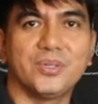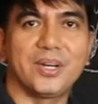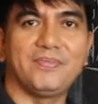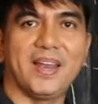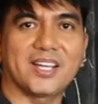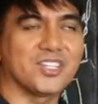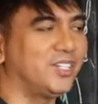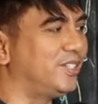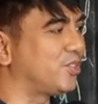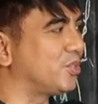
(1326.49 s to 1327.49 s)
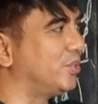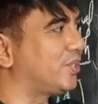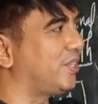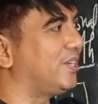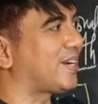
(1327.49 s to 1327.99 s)
to reflection,
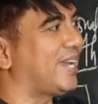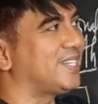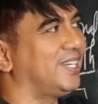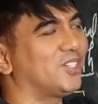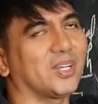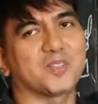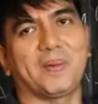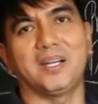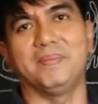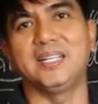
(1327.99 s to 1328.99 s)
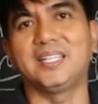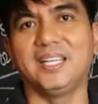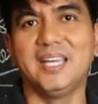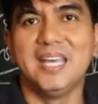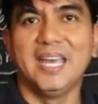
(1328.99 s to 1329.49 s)
to theorizing, to
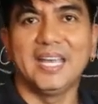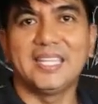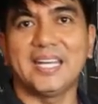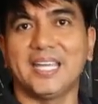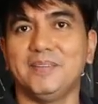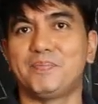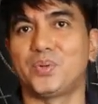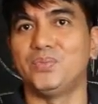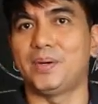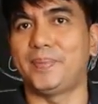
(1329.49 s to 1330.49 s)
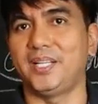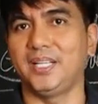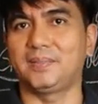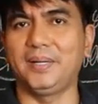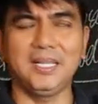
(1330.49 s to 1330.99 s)
experimenting, and then I improve
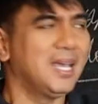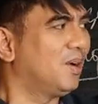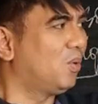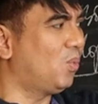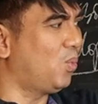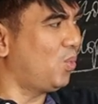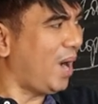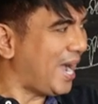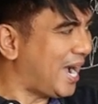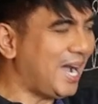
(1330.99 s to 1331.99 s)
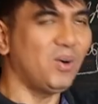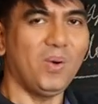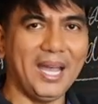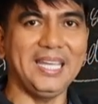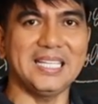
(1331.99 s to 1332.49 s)
upon it. But
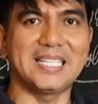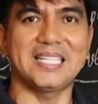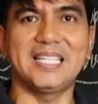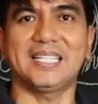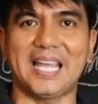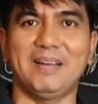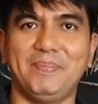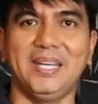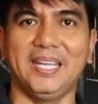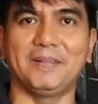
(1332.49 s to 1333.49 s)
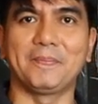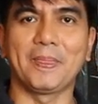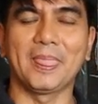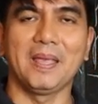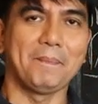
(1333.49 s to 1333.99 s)
why is this not happening?
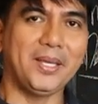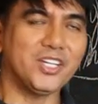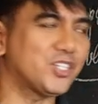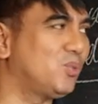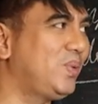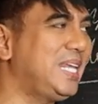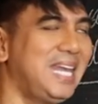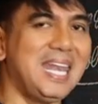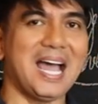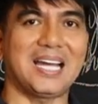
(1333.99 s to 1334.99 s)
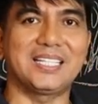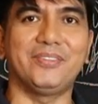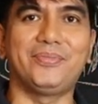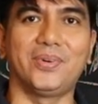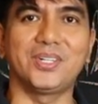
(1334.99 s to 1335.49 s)
Because we lack
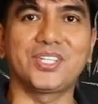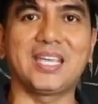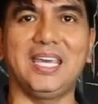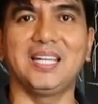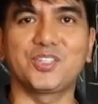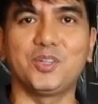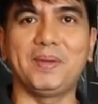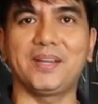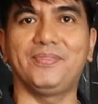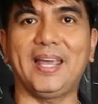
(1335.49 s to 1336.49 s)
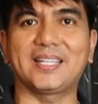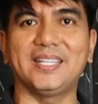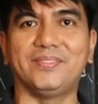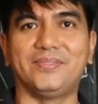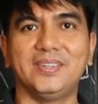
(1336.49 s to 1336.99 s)
the four skills to be
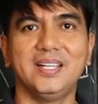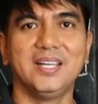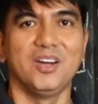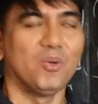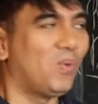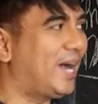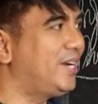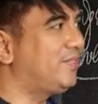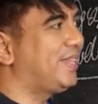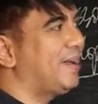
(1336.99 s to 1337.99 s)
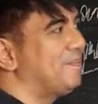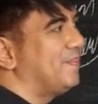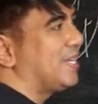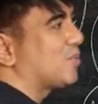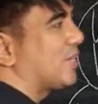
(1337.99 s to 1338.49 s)
reflective. One of
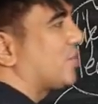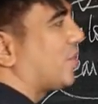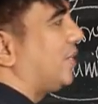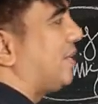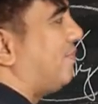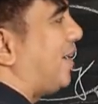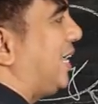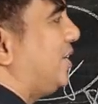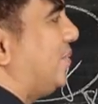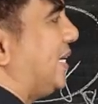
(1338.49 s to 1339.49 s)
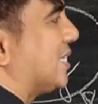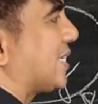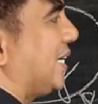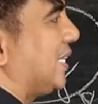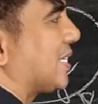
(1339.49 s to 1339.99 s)
them is what you call the valuing
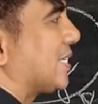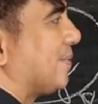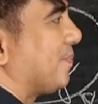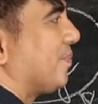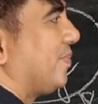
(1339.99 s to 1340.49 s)
skills.